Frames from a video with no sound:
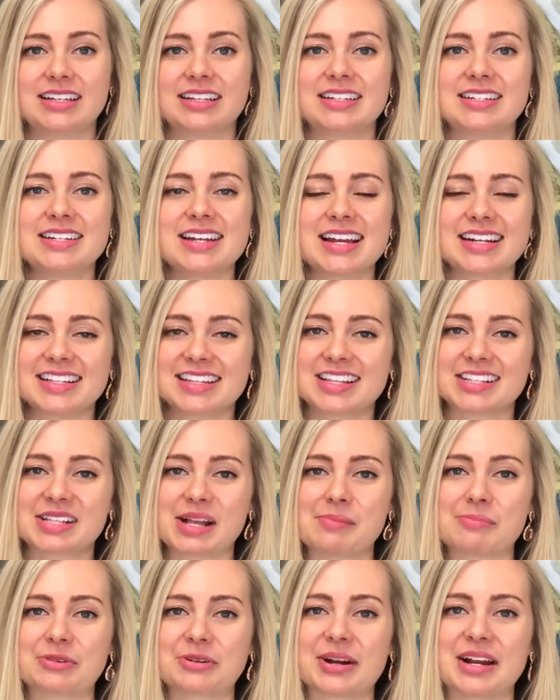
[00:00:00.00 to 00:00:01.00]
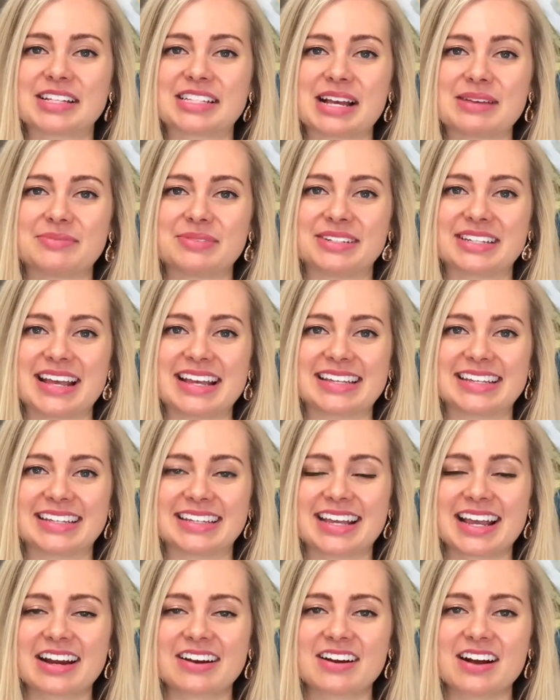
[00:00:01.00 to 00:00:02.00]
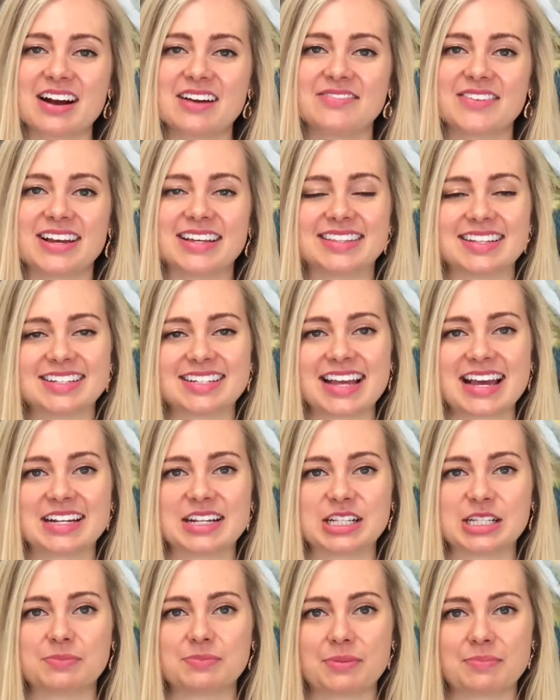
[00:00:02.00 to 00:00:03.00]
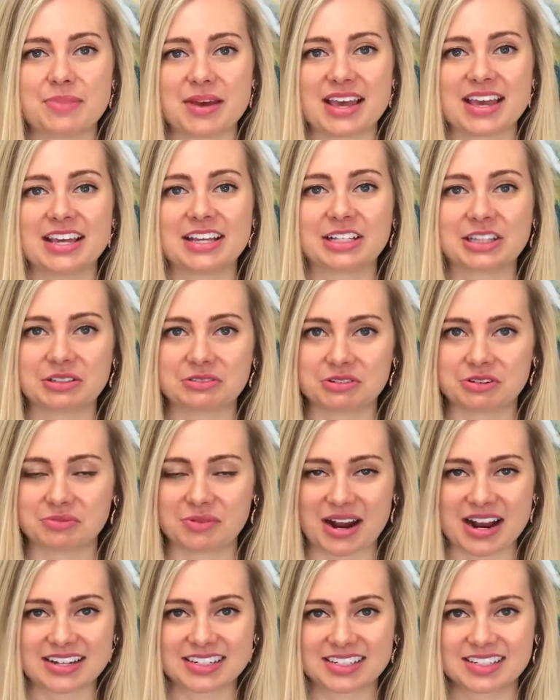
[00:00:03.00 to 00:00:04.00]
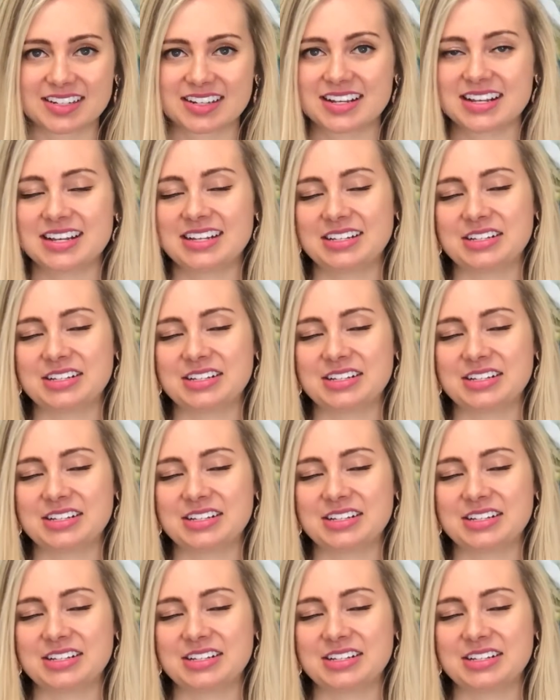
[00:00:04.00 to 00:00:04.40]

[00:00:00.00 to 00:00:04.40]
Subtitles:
none of these upgrades have been taken care of and the tenant's been paying a lower rent.